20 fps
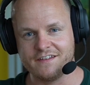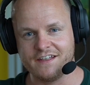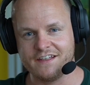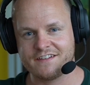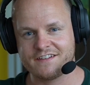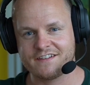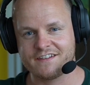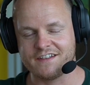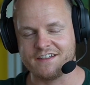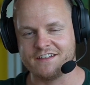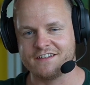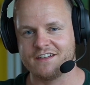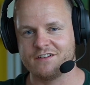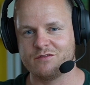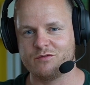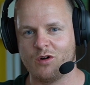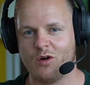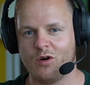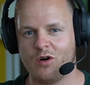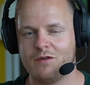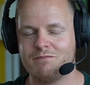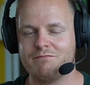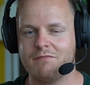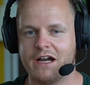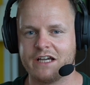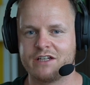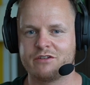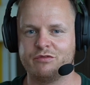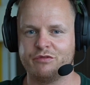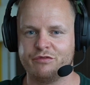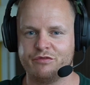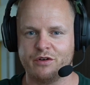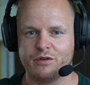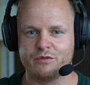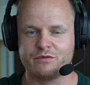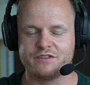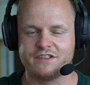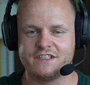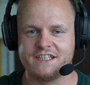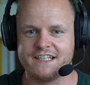This is a raw
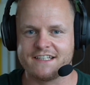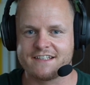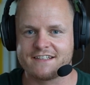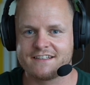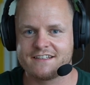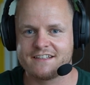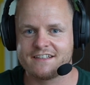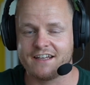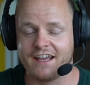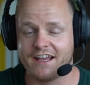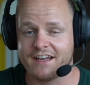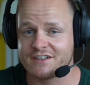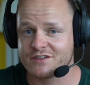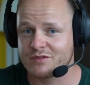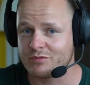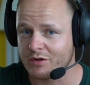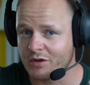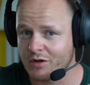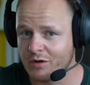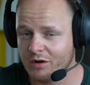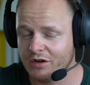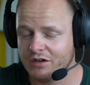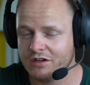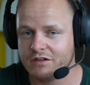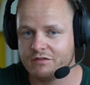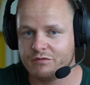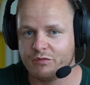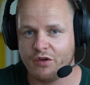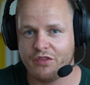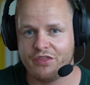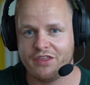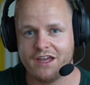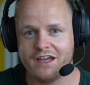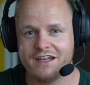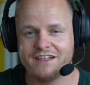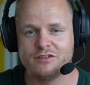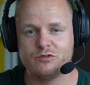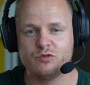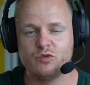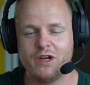microphone test. It's recorded with the
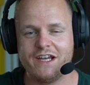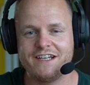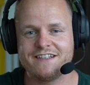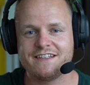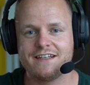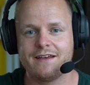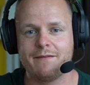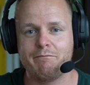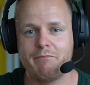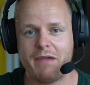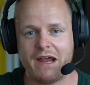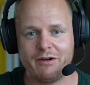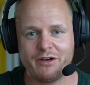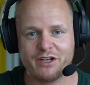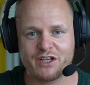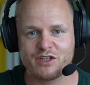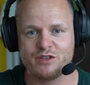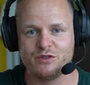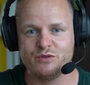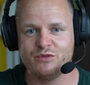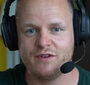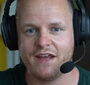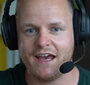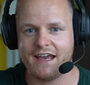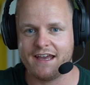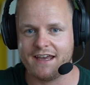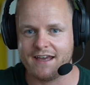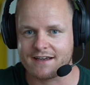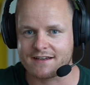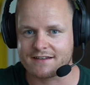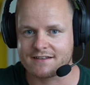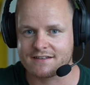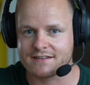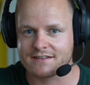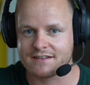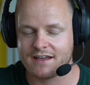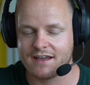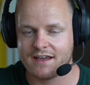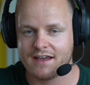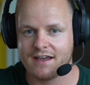Razer Barracuda X.